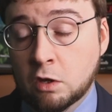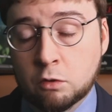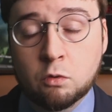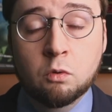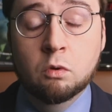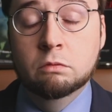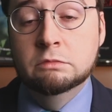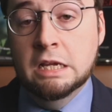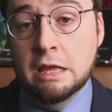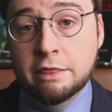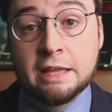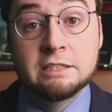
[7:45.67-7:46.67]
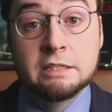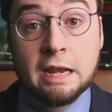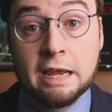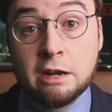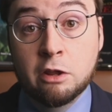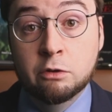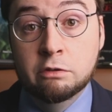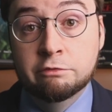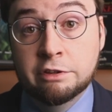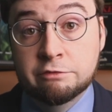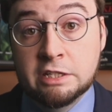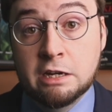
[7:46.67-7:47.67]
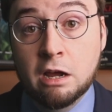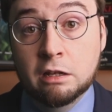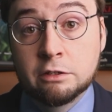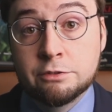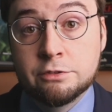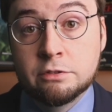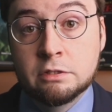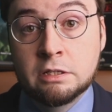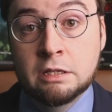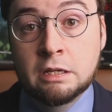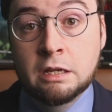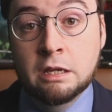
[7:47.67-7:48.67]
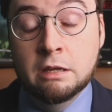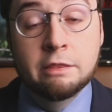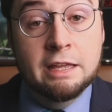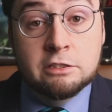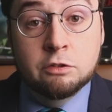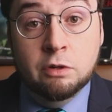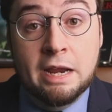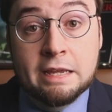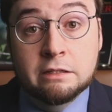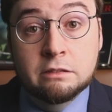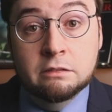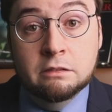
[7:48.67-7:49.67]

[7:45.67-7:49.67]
Cool. That's $950. That's great.